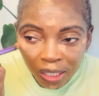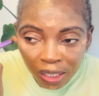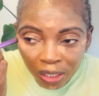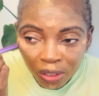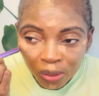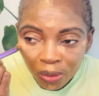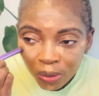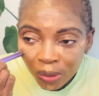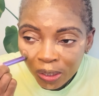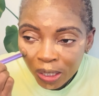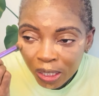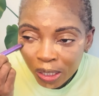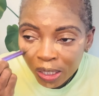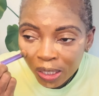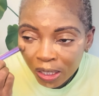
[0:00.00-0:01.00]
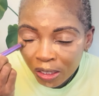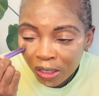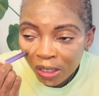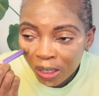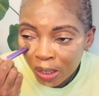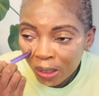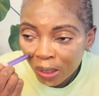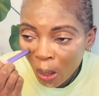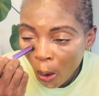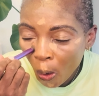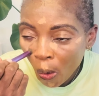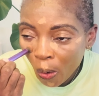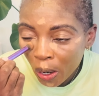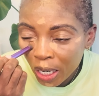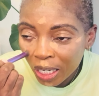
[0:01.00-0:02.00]
you know, is
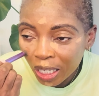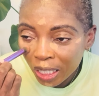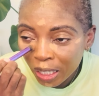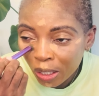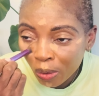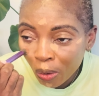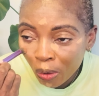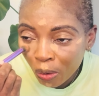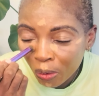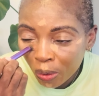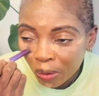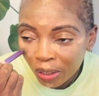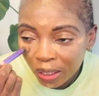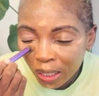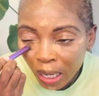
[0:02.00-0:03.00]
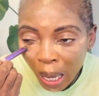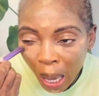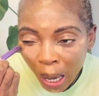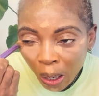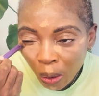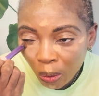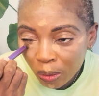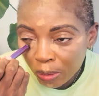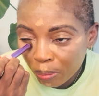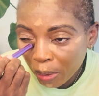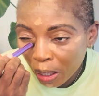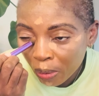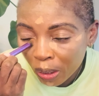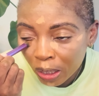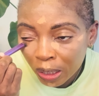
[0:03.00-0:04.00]
oily or, yeah, because
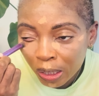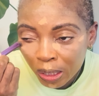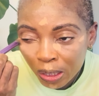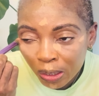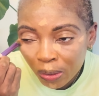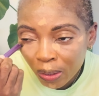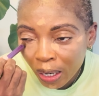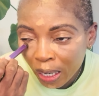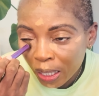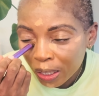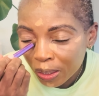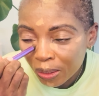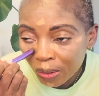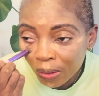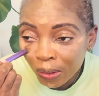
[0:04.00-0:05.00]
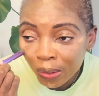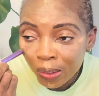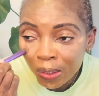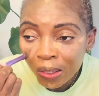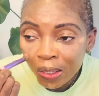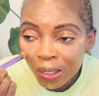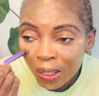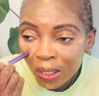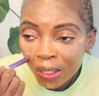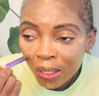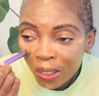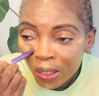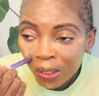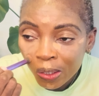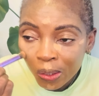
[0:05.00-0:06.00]
my one is dry. So,
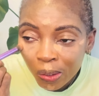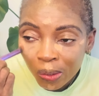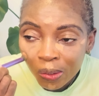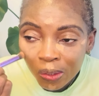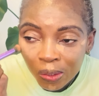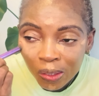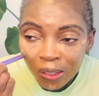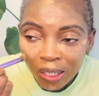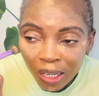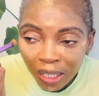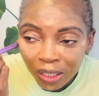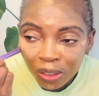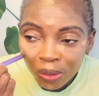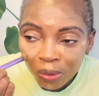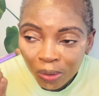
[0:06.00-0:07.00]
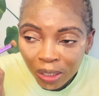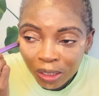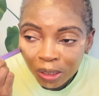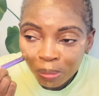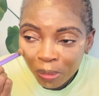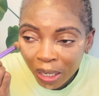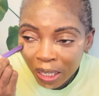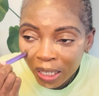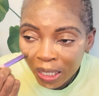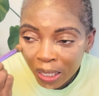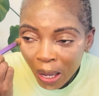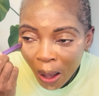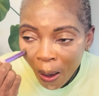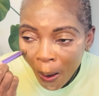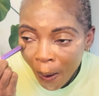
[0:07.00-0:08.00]
you know, I don't want my
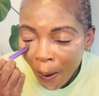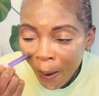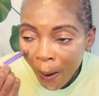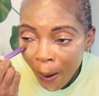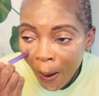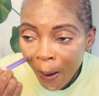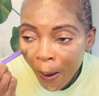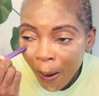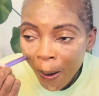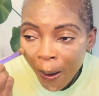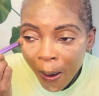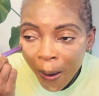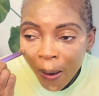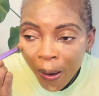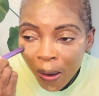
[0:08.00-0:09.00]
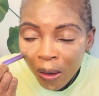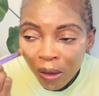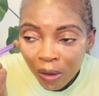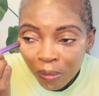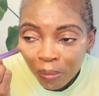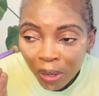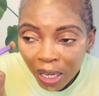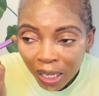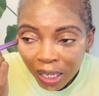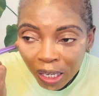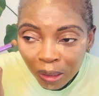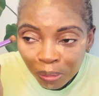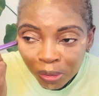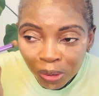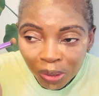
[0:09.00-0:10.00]

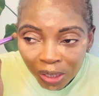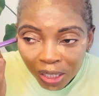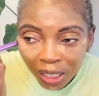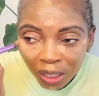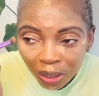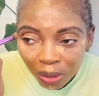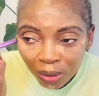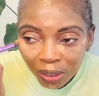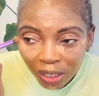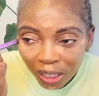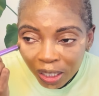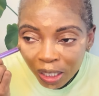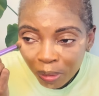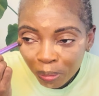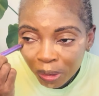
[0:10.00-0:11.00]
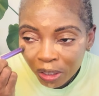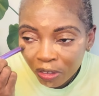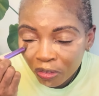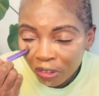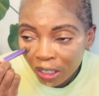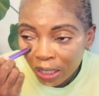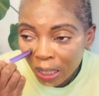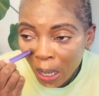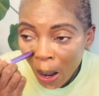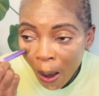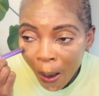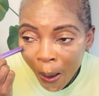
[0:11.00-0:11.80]
makeup to start looking a bit funny.